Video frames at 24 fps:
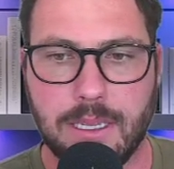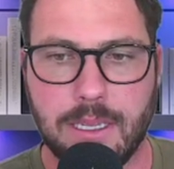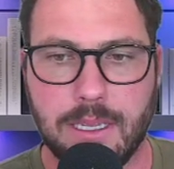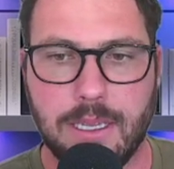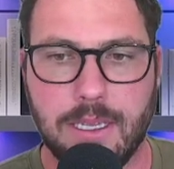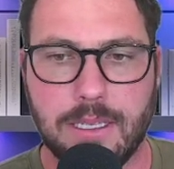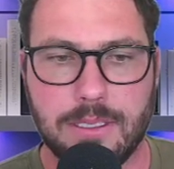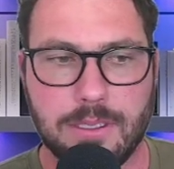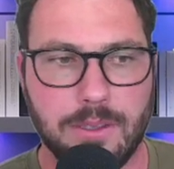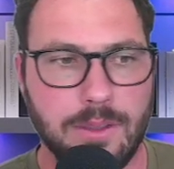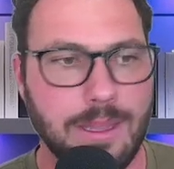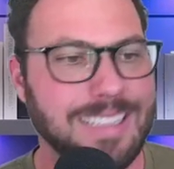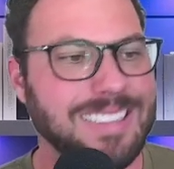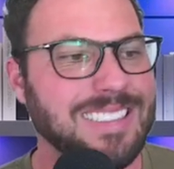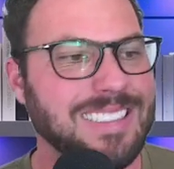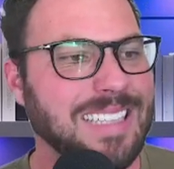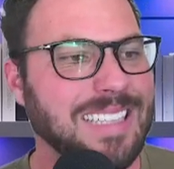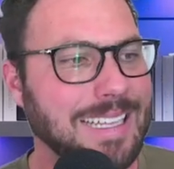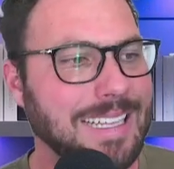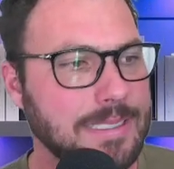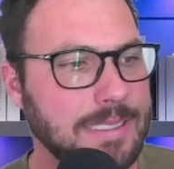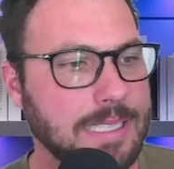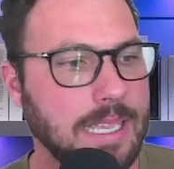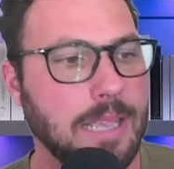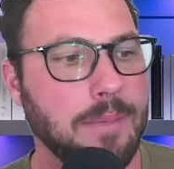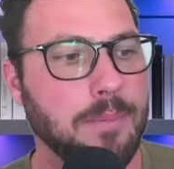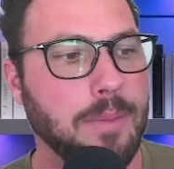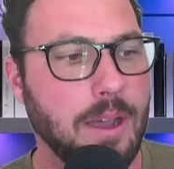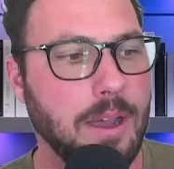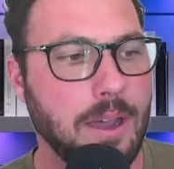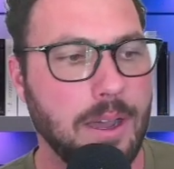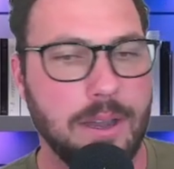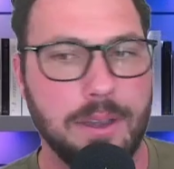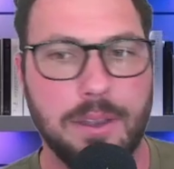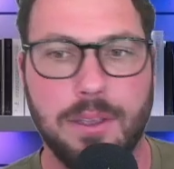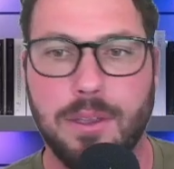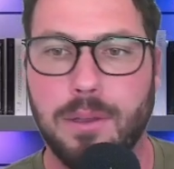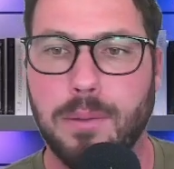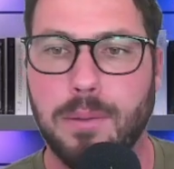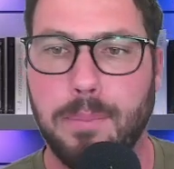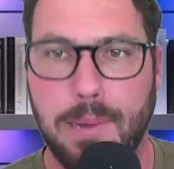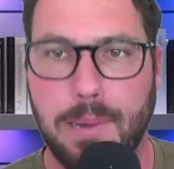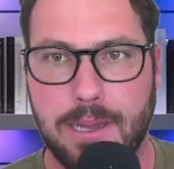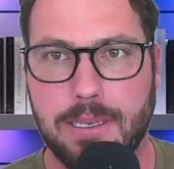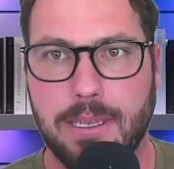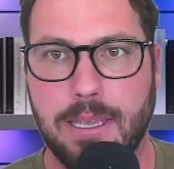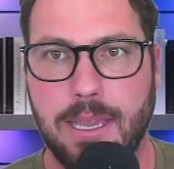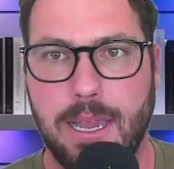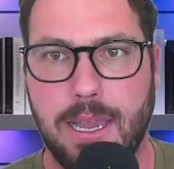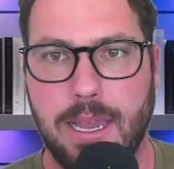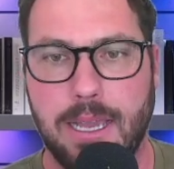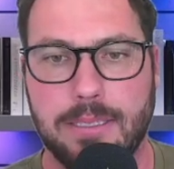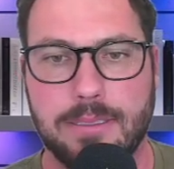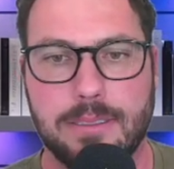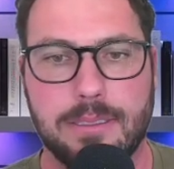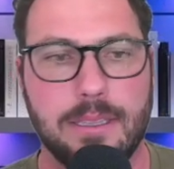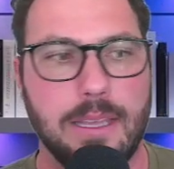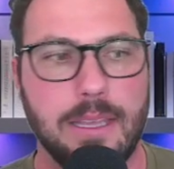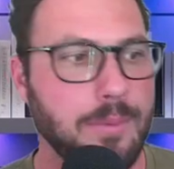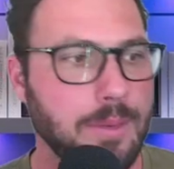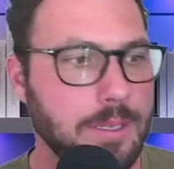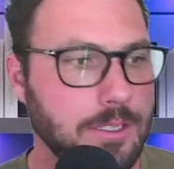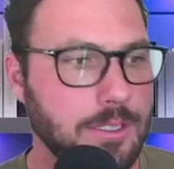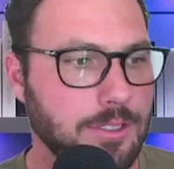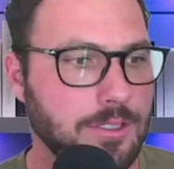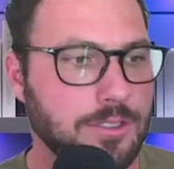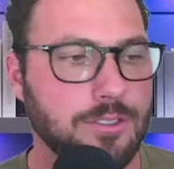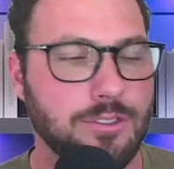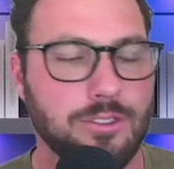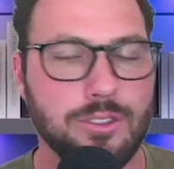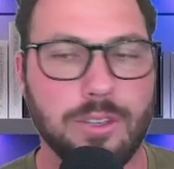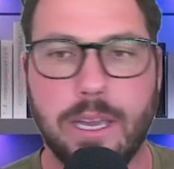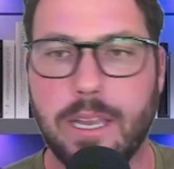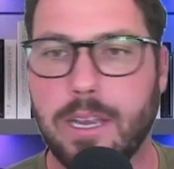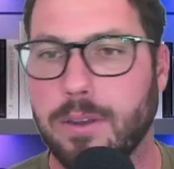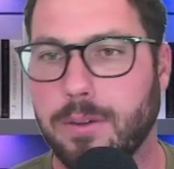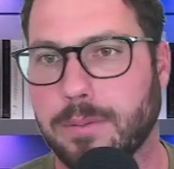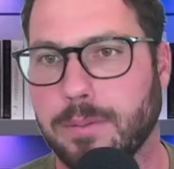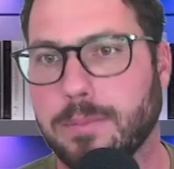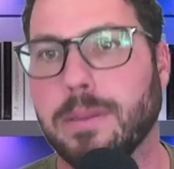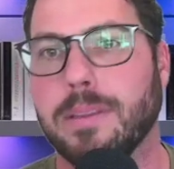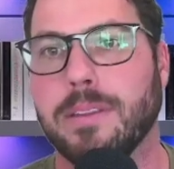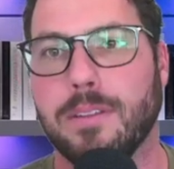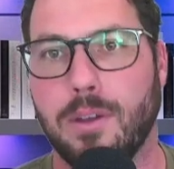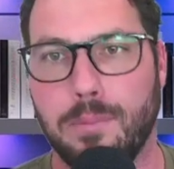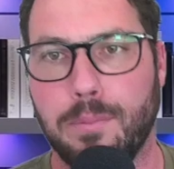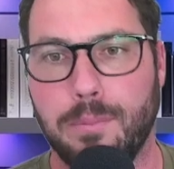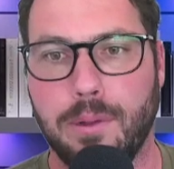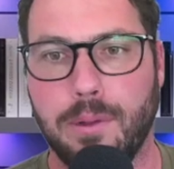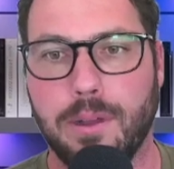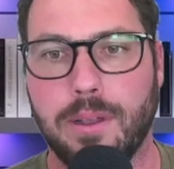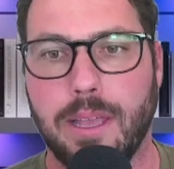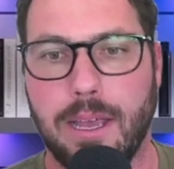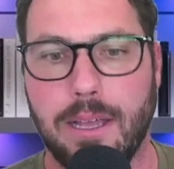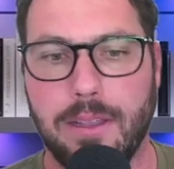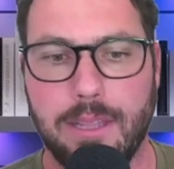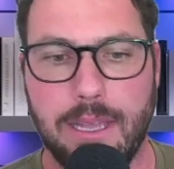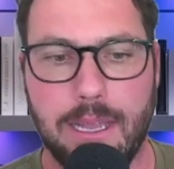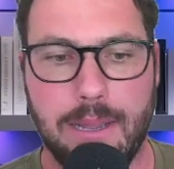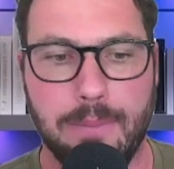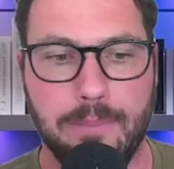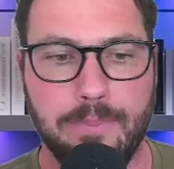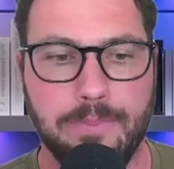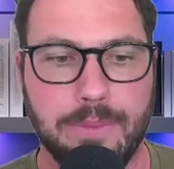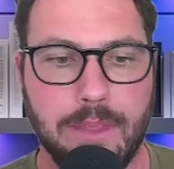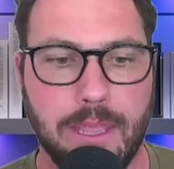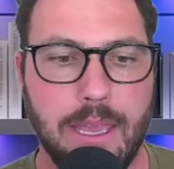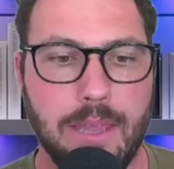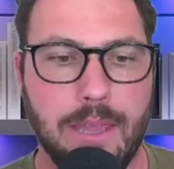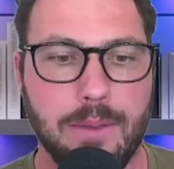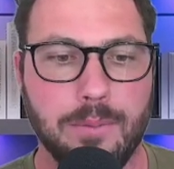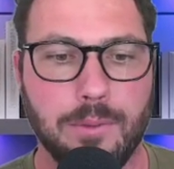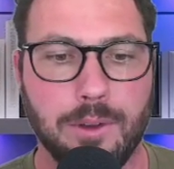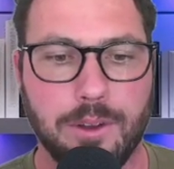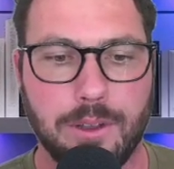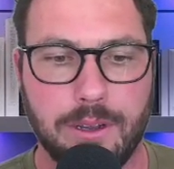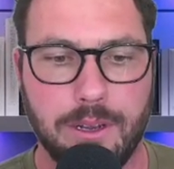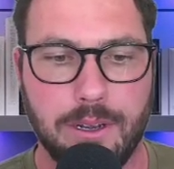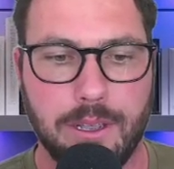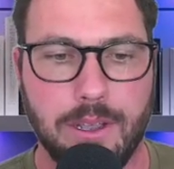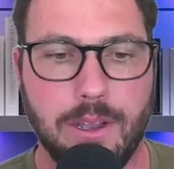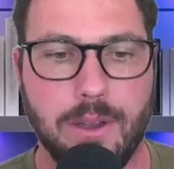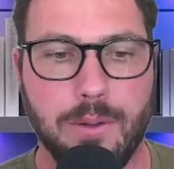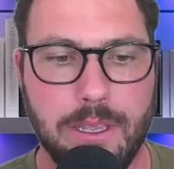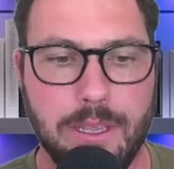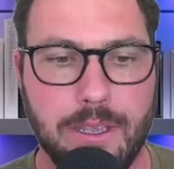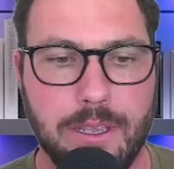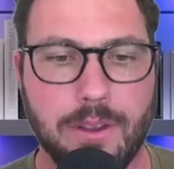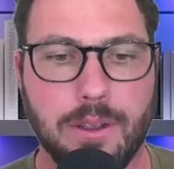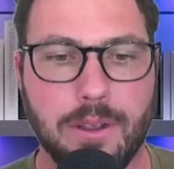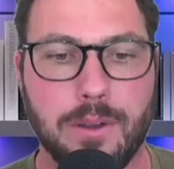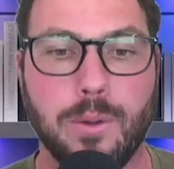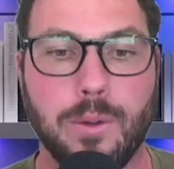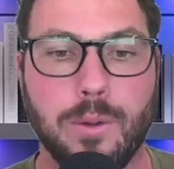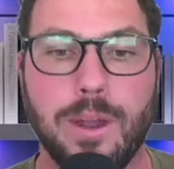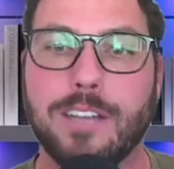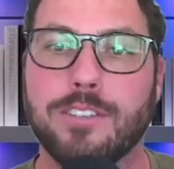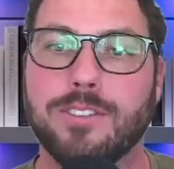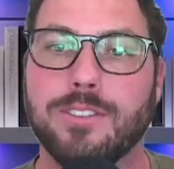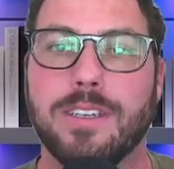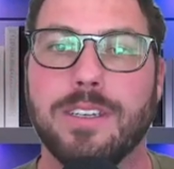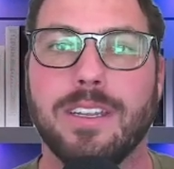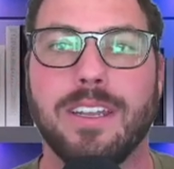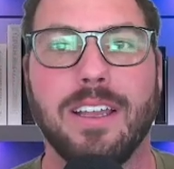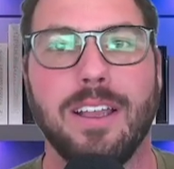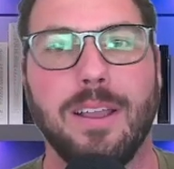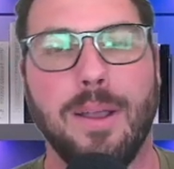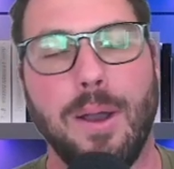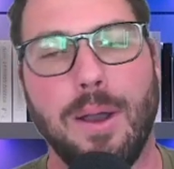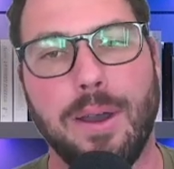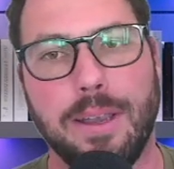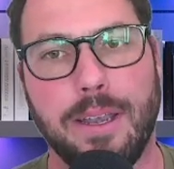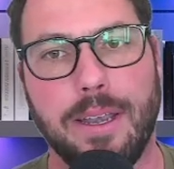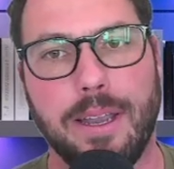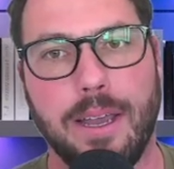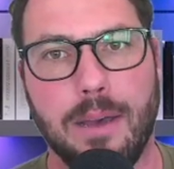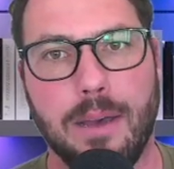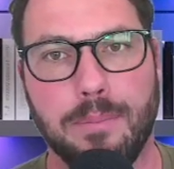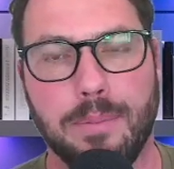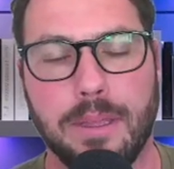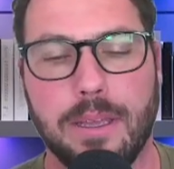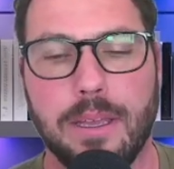That's that same audio podcast that we just generated with Notebooklm, and we're going to go in here and we're actually going to cut it up.